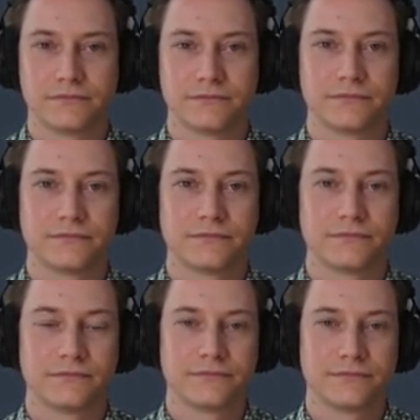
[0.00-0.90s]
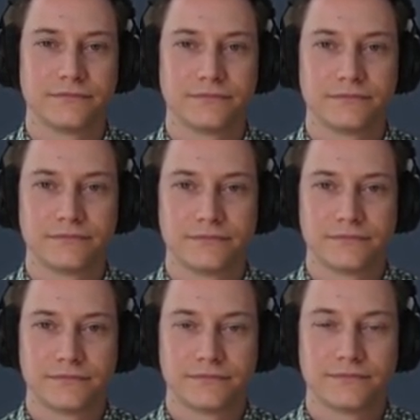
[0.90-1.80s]

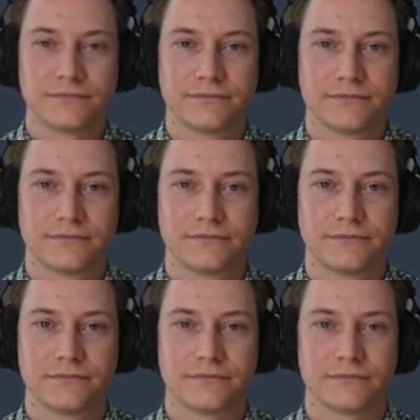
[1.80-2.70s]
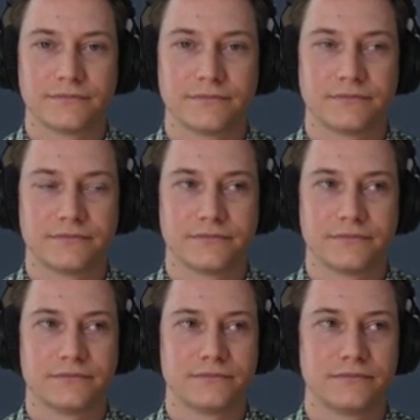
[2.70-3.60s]

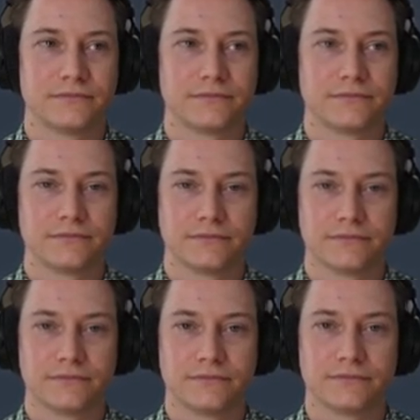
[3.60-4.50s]
(not speaking)